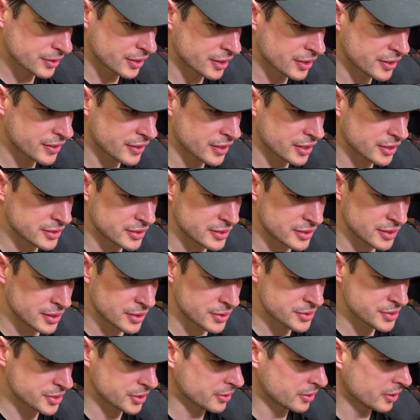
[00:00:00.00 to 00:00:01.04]
I thought it
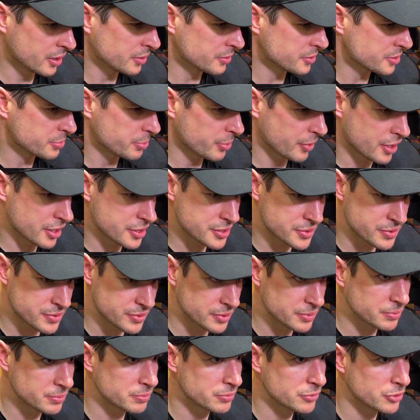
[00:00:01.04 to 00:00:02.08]
was a great response
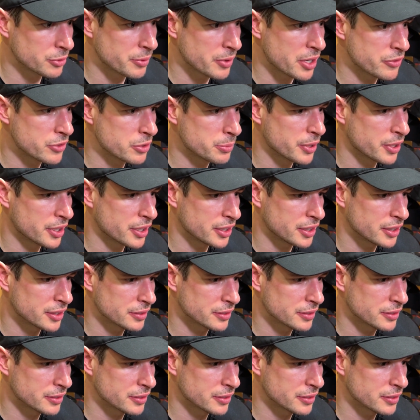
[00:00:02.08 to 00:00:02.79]
from everybody.